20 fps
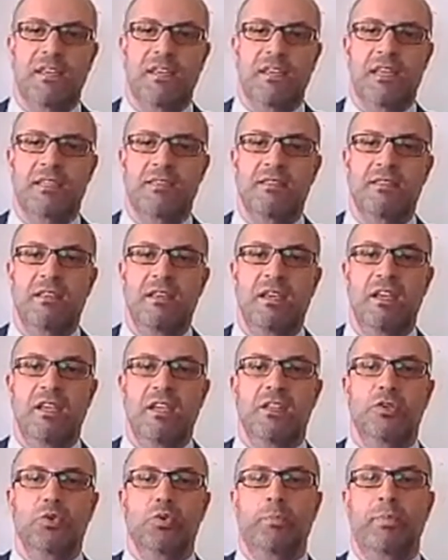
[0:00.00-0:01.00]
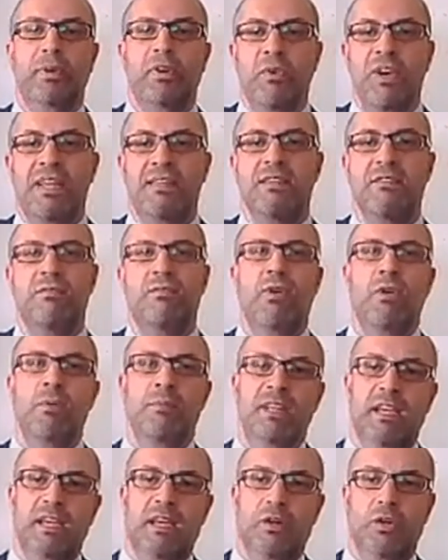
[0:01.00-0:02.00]
to prevent informal
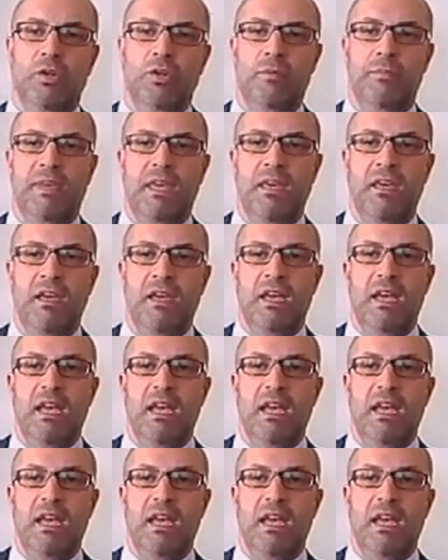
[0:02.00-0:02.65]
economy